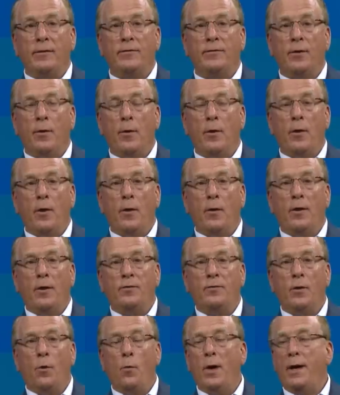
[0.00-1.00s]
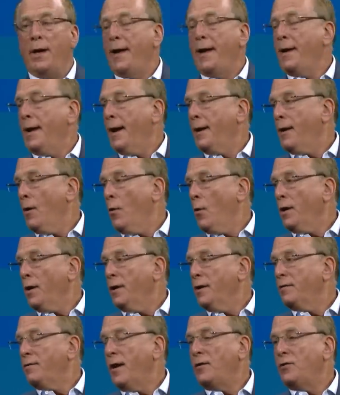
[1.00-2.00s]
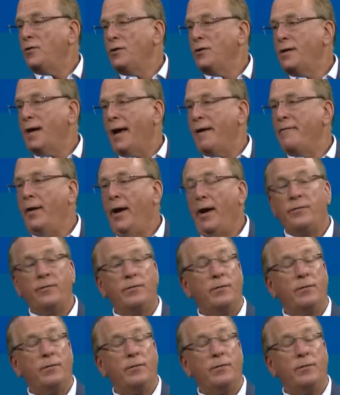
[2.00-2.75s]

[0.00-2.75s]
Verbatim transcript: of returning my capital, unless it's a donation.